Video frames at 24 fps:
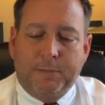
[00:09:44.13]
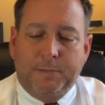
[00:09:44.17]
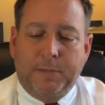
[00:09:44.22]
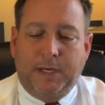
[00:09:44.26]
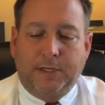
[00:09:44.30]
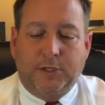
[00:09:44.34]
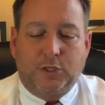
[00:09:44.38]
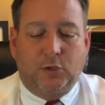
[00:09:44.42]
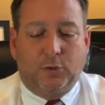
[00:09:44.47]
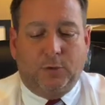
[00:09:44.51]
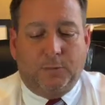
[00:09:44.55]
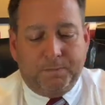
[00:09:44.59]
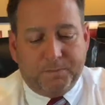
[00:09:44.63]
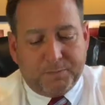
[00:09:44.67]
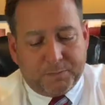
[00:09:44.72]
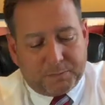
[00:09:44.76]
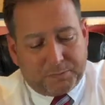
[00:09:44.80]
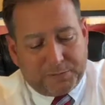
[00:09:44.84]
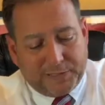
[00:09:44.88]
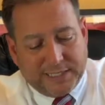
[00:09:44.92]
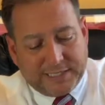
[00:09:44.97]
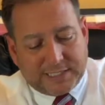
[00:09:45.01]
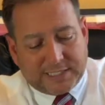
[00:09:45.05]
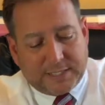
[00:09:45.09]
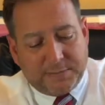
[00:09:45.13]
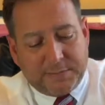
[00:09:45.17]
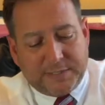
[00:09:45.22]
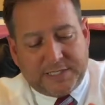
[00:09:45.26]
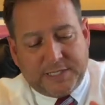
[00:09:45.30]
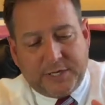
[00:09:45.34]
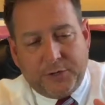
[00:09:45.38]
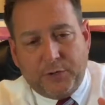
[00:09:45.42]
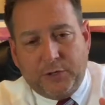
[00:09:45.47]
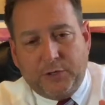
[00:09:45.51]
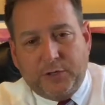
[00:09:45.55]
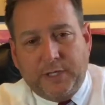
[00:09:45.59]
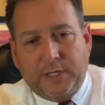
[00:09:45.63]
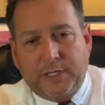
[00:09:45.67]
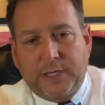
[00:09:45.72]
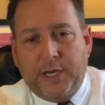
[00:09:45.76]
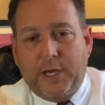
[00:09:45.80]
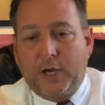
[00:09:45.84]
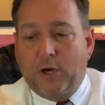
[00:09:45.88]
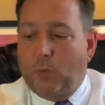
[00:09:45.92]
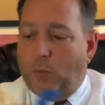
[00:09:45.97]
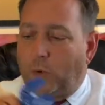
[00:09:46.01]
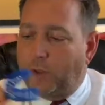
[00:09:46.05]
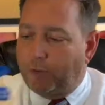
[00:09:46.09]
But you'll place the material in
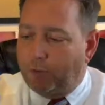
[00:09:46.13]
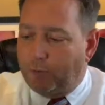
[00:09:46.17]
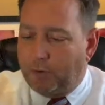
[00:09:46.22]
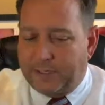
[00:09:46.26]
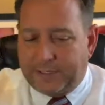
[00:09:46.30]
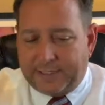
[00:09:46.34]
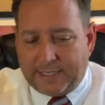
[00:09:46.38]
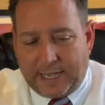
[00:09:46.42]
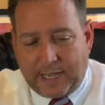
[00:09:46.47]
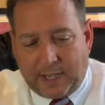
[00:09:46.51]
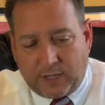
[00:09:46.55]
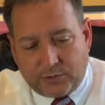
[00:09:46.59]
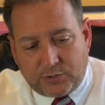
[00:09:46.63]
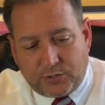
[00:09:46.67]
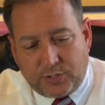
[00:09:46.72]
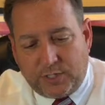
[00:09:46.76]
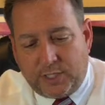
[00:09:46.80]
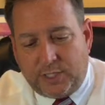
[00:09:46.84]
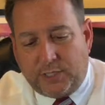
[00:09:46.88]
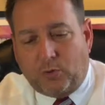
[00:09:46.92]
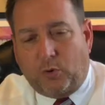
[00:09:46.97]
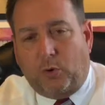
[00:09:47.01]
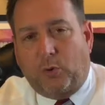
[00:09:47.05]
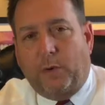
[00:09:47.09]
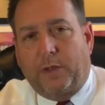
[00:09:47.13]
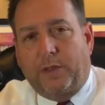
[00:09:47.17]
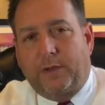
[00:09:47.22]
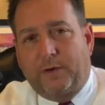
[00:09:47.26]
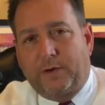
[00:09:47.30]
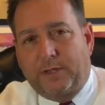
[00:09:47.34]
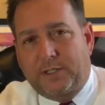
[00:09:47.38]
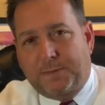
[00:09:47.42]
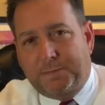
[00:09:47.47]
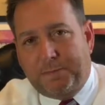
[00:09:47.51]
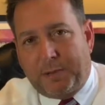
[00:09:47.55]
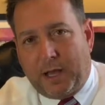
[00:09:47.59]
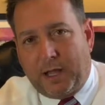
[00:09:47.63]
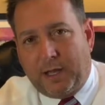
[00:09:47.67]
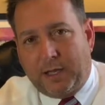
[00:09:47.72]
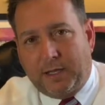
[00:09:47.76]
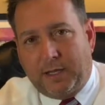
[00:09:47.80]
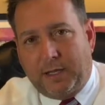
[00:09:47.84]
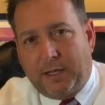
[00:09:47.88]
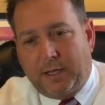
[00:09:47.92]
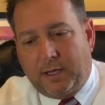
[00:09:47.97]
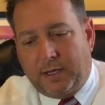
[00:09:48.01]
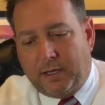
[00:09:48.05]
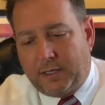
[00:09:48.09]
here, whether it's alginate or whether it's
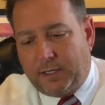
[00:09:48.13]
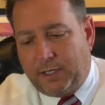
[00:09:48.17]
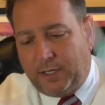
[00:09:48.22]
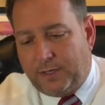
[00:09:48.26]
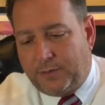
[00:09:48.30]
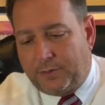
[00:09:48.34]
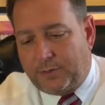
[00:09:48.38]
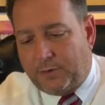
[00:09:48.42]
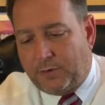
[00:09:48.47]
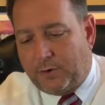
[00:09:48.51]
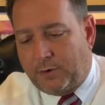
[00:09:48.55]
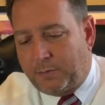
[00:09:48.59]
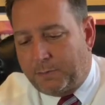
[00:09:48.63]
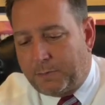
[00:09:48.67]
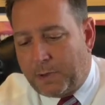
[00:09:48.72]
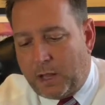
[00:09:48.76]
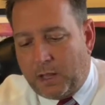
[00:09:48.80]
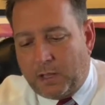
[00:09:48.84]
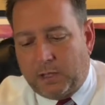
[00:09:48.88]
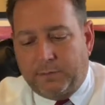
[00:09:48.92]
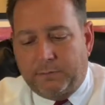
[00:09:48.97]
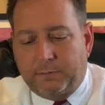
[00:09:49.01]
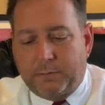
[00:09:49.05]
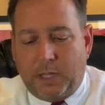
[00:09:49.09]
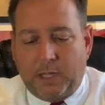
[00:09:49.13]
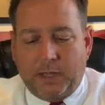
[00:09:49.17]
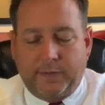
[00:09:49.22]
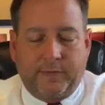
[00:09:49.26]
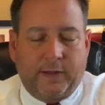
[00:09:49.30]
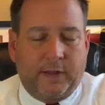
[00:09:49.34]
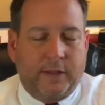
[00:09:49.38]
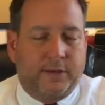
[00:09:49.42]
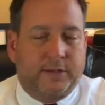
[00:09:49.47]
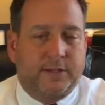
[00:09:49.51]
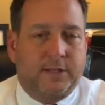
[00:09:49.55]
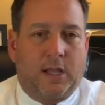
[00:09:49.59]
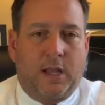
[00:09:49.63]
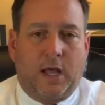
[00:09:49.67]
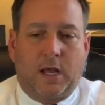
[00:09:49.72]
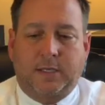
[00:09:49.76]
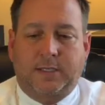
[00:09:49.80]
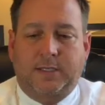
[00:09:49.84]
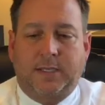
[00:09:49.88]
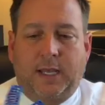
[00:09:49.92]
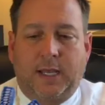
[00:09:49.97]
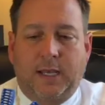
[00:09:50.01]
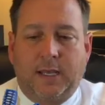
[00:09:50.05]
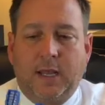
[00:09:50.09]
polyether or polyvinyl
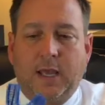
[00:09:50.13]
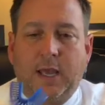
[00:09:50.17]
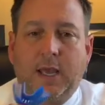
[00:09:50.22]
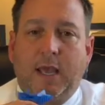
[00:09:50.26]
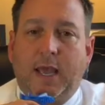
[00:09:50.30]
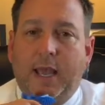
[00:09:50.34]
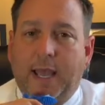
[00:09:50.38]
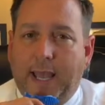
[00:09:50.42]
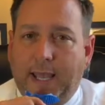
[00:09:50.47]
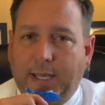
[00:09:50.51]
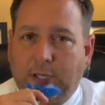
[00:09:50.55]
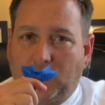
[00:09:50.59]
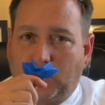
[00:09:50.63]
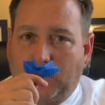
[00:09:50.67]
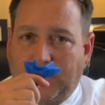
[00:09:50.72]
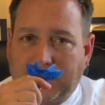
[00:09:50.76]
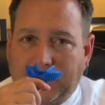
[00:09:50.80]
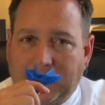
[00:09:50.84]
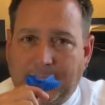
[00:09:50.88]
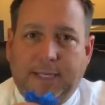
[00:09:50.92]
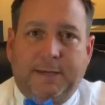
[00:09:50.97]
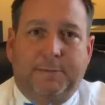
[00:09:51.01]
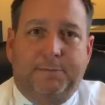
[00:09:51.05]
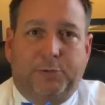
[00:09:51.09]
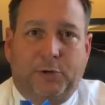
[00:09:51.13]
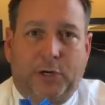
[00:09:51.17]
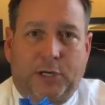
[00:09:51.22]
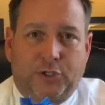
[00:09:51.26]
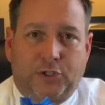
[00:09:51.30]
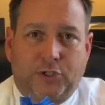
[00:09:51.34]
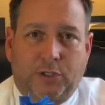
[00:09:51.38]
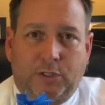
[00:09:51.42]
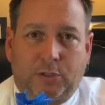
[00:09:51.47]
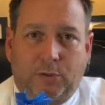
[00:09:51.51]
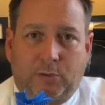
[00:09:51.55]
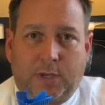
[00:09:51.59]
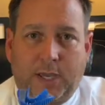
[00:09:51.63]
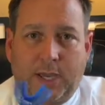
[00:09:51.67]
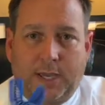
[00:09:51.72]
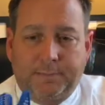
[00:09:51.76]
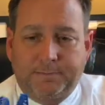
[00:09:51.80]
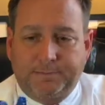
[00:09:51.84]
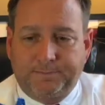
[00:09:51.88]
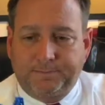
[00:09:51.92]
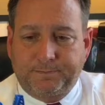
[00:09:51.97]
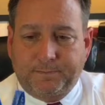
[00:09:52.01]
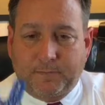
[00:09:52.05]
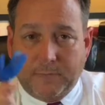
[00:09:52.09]
siloxane, and you'll get the impression,
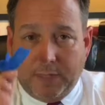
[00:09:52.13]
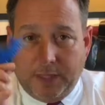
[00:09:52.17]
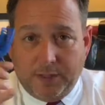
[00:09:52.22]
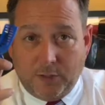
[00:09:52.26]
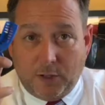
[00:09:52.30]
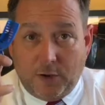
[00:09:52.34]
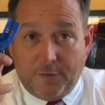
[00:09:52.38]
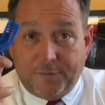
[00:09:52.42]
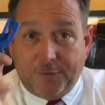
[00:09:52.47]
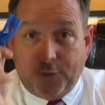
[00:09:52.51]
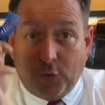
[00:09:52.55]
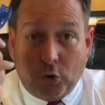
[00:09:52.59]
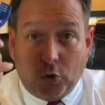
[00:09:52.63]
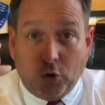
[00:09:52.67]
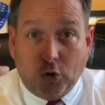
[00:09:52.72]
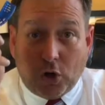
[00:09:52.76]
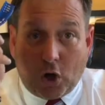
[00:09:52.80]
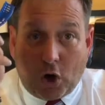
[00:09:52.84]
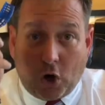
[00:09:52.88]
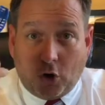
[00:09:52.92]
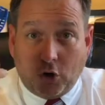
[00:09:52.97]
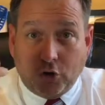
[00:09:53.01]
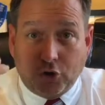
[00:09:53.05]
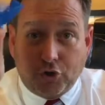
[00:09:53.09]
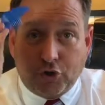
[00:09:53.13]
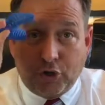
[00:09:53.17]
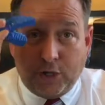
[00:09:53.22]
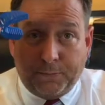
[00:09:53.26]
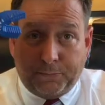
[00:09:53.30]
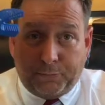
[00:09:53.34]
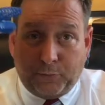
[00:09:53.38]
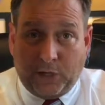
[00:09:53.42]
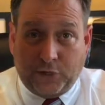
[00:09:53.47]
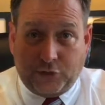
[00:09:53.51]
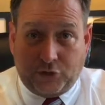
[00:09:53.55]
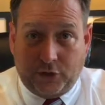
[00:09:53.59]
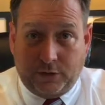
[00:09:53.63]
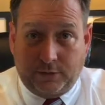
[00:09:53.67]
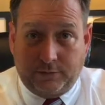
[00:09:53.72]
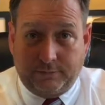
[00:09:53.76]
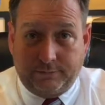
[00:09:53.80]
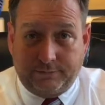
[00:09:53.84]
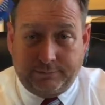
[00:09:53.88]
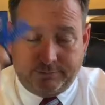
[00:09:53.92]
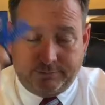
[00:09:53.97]
okay? Full arch impression.